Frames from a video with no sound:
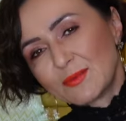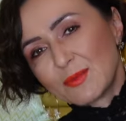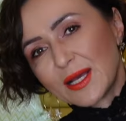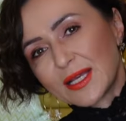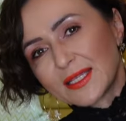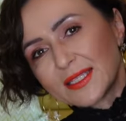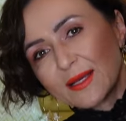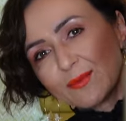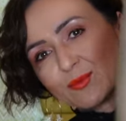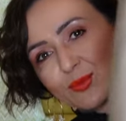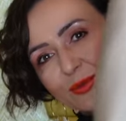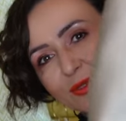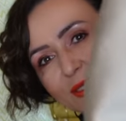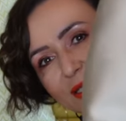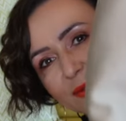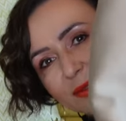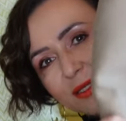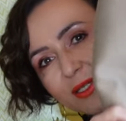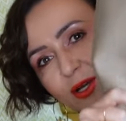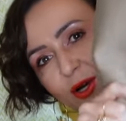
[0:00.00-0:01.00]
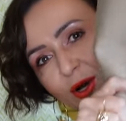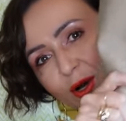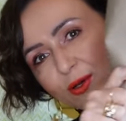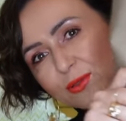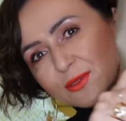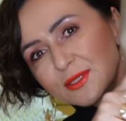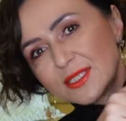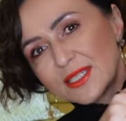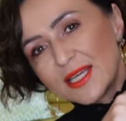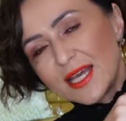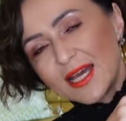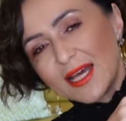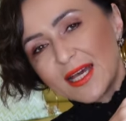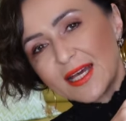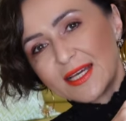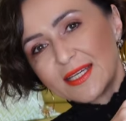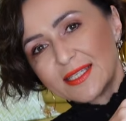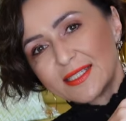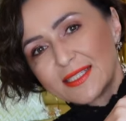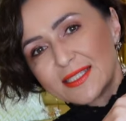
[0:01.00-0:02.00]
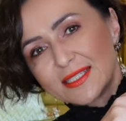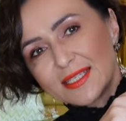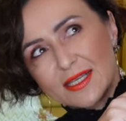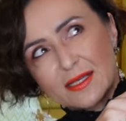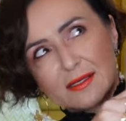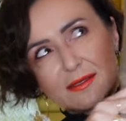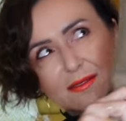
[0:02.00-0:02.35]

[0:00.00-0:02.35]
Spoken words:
Magda Butrym coat, guys.